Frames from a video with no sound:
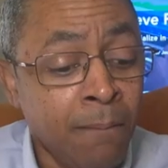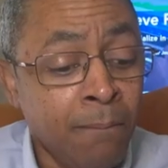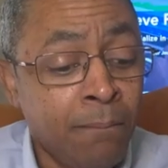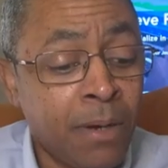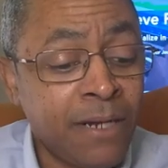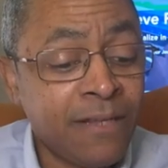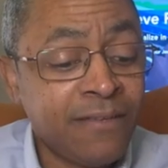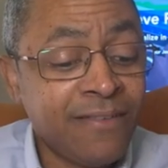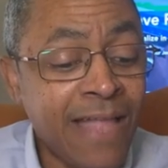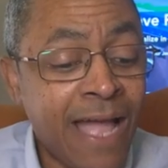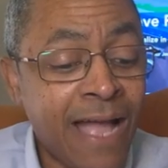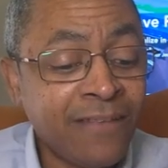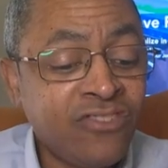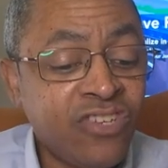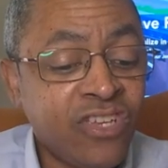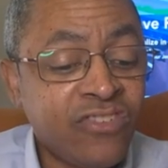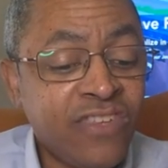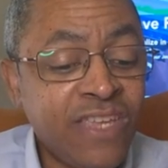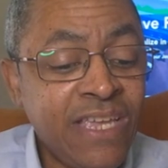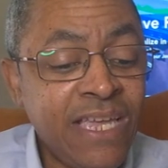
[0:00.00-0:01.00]
But it's not
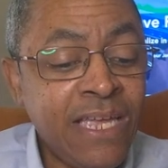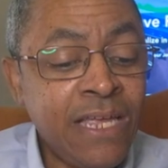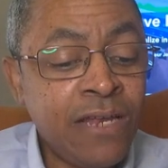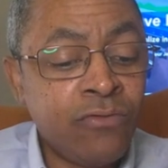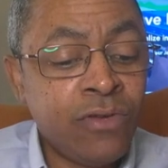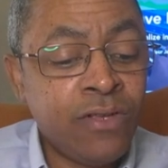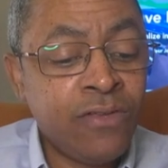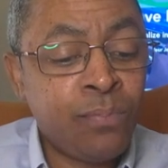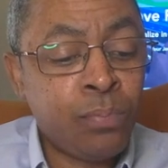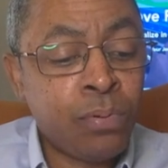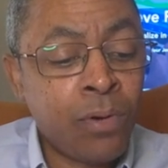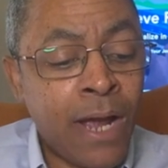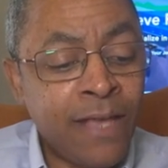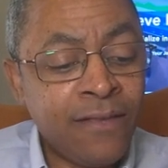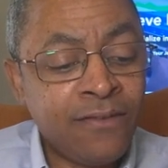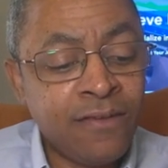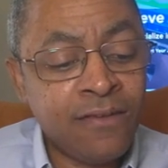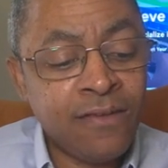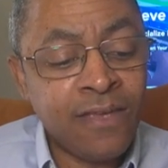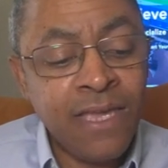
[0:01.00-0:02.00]
just the eatery's
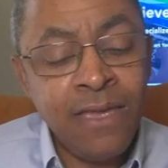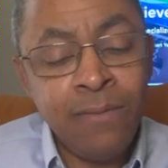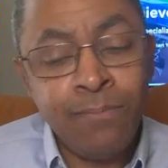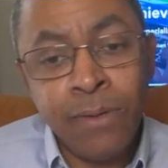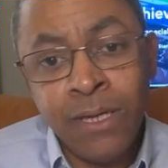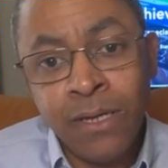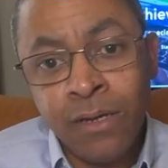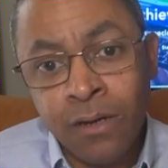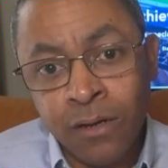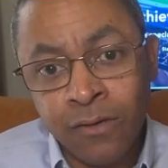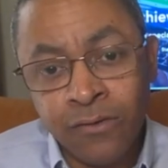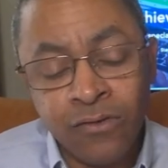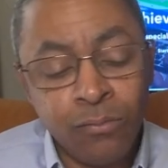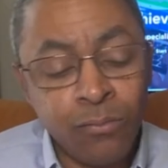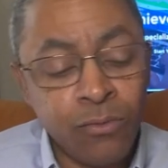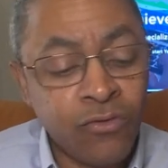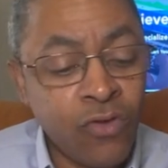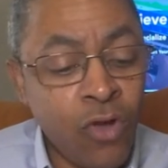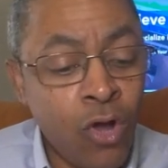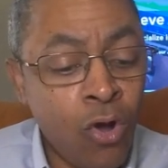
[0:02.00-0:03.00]
prices keeping
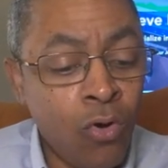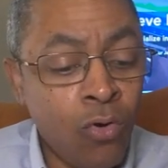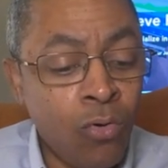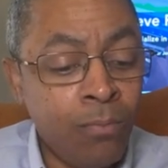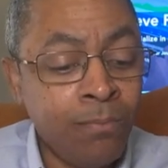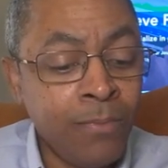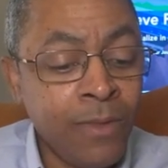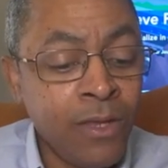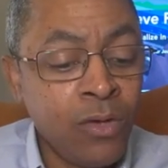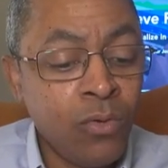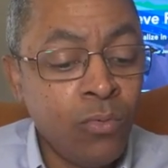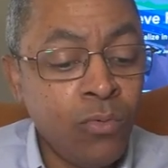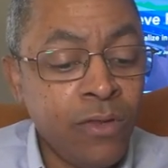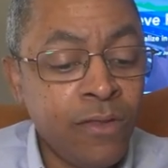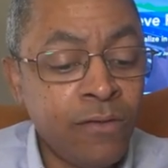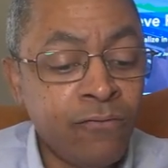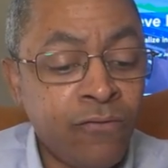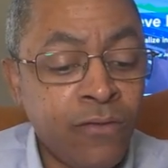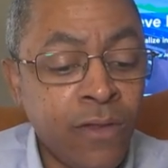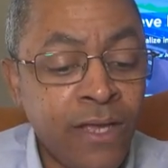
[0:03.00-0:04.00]
customers home. With
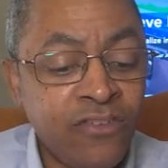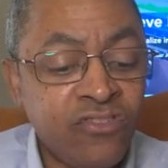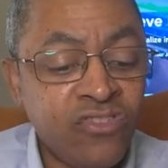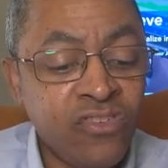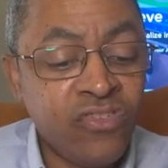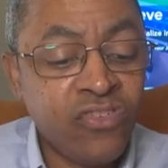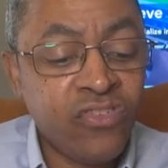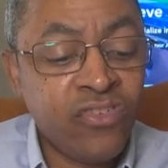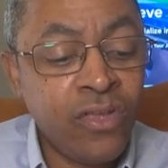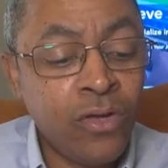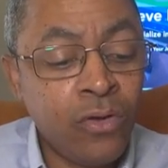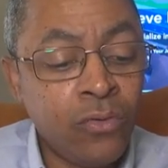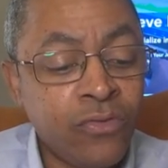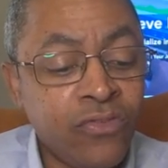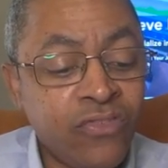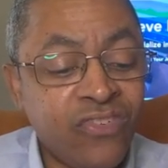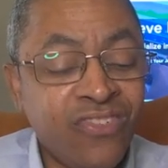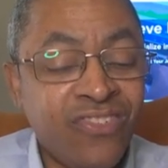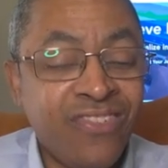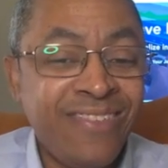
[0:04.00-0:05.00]
inflation still
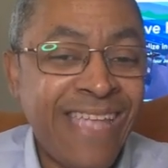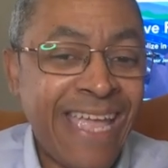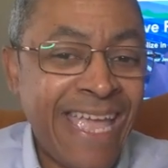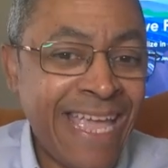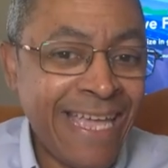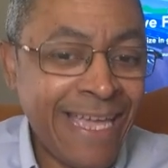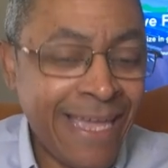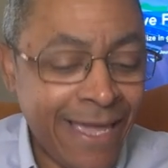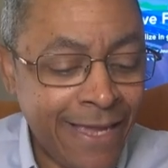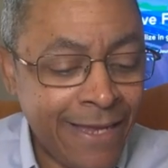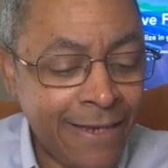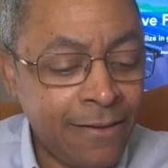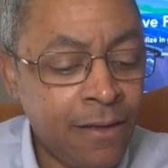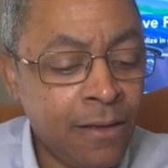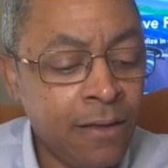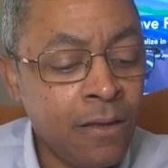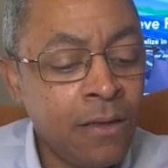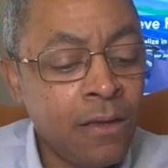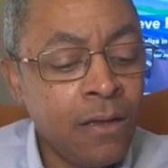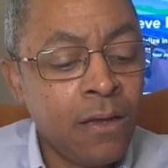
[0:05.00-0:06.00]
stinging
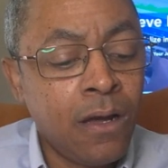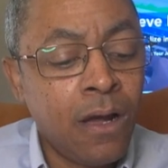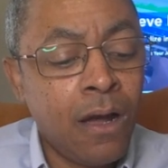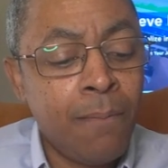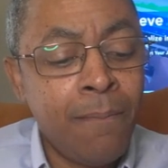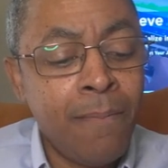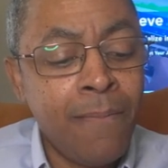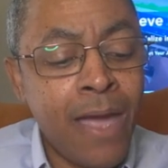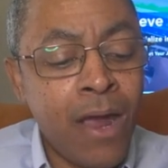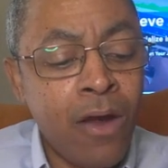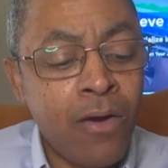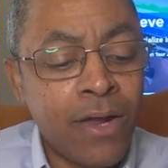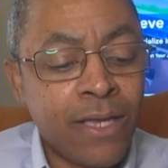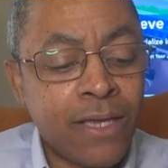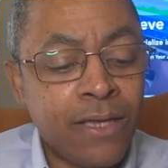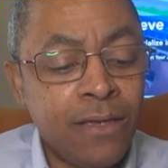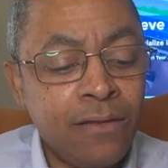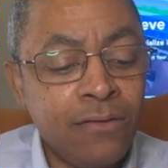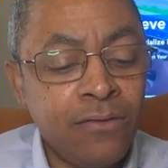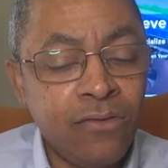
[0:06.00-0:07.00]

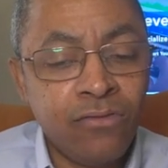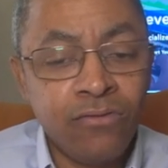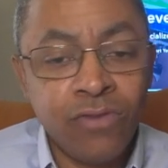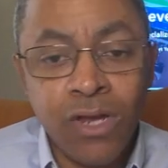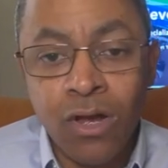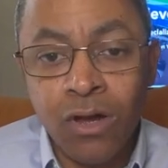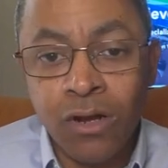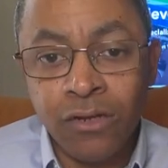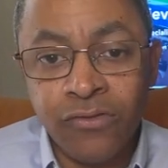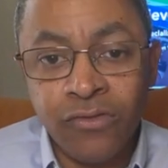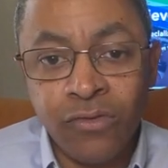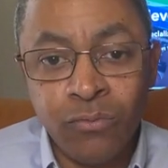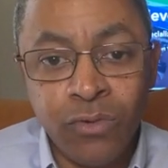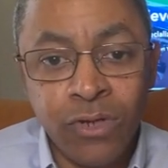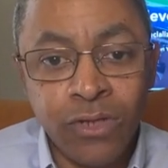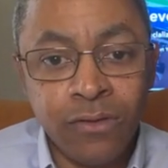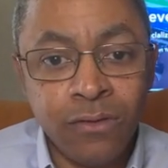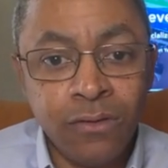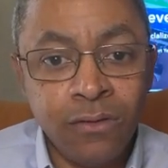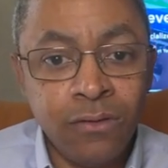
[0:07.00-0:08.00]
Americans, regardless of
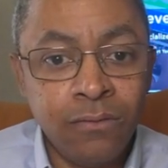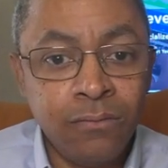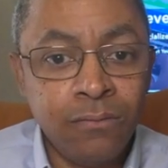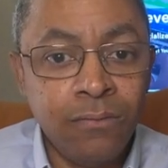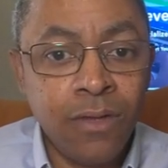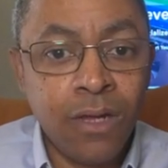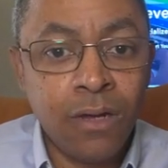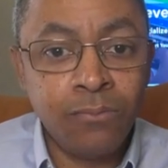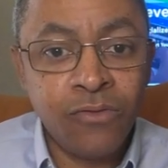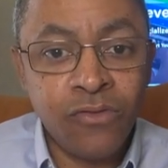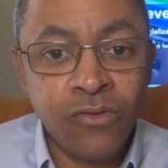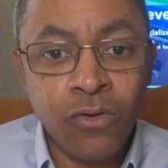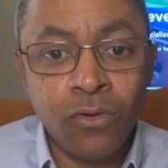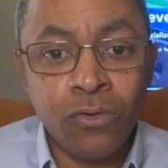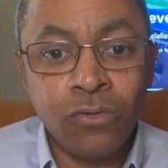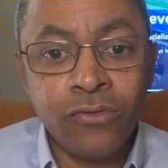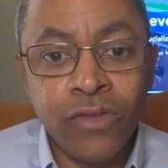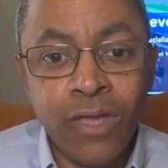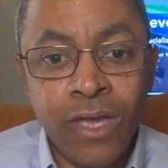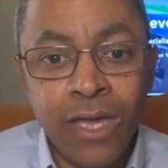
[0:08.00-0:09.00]
what the
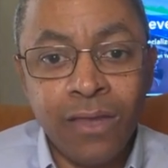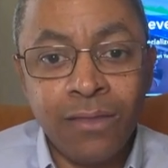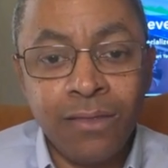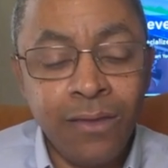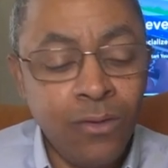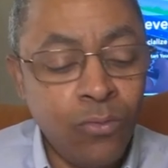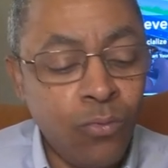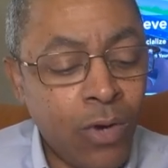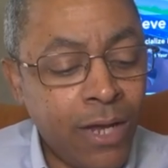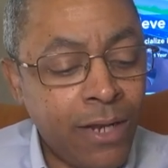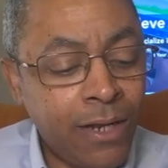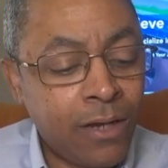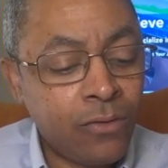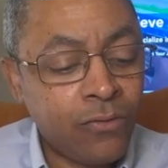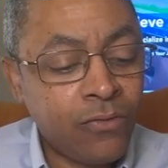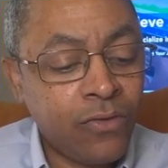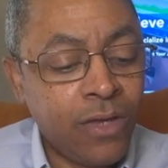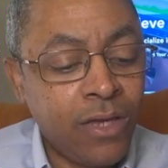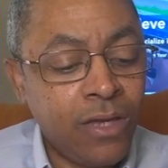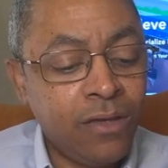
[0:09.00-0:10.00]
numbskulls at the White
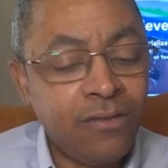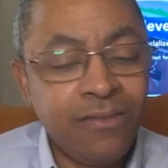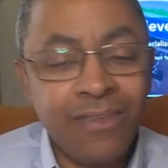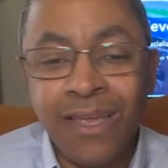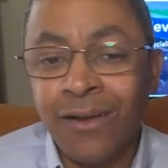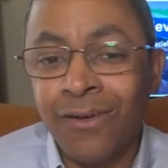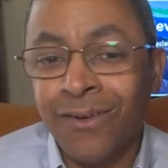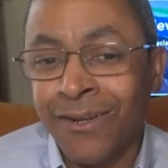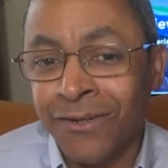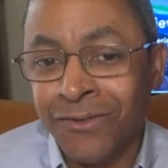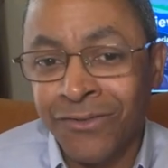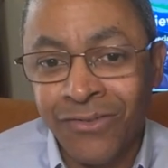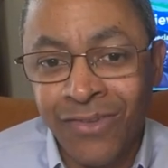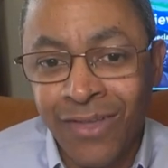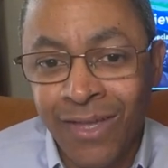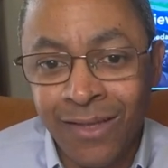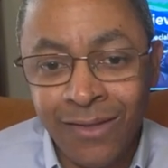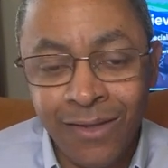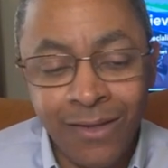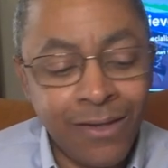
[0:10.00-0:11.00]
House say, because they don't
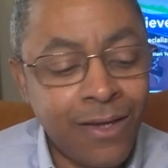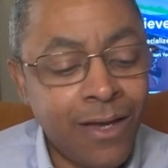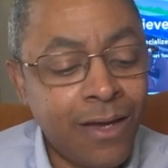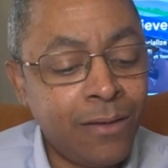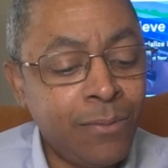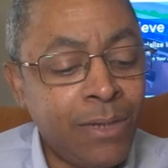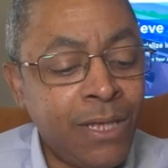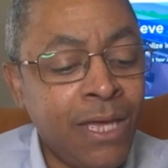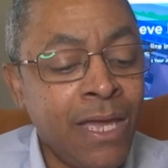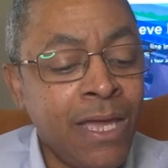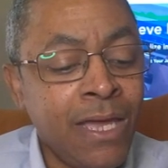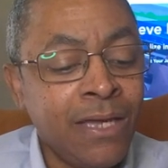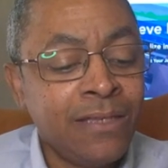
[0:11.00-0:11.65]
understand the economy.